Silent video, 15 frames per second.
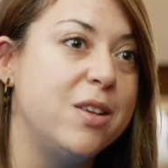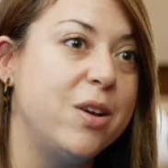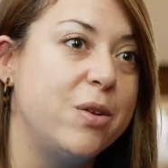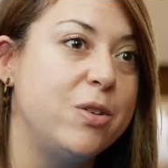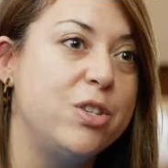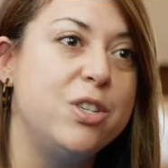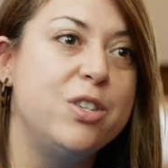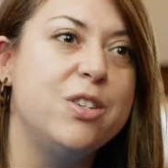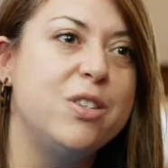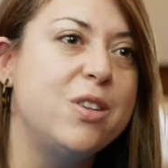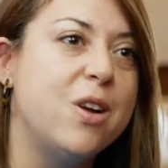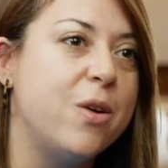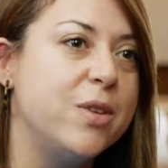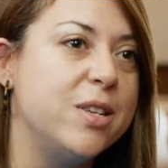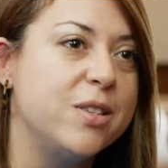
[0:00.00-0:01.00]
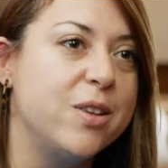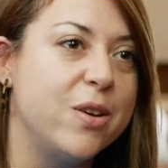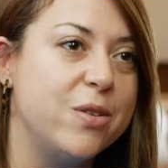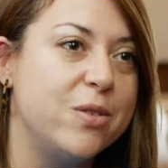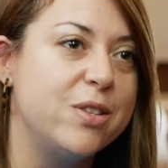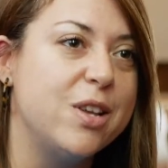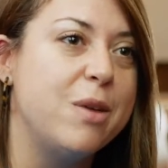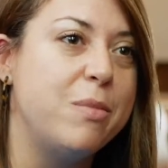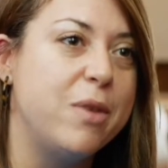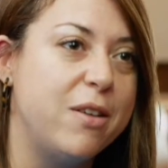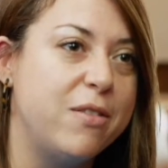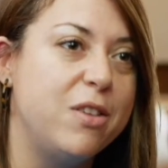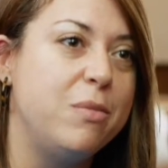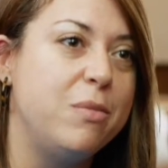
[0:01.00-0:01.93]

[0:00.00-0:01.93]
So she just always goes above and